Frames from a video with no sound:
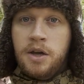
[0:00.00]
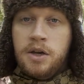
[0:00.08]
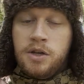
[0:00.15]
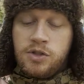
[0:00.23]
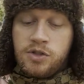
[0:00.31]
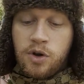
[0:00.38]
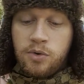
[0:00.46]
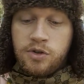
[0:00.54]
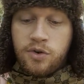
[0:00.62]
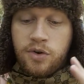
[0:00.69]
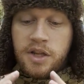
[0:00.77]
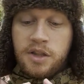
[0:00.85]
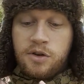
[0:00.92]
So
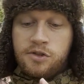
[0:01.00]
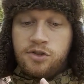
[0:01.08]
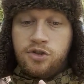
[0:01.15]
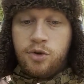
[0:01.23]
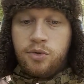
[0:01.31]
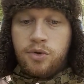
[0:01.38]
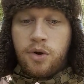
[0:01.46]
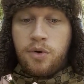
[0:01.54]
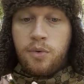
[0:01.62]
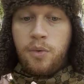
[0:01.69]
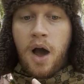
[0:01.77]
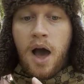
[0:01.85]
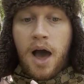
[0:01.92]
during their
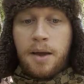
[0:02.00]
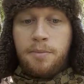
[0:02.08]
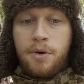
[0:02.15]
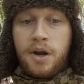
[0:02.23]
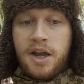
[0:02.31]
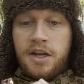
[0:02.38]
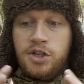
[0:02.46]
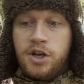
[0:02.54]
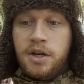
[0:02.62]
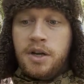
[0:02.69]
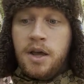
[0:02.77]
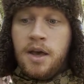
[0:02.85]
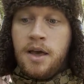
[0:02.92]
pseudo hibernation,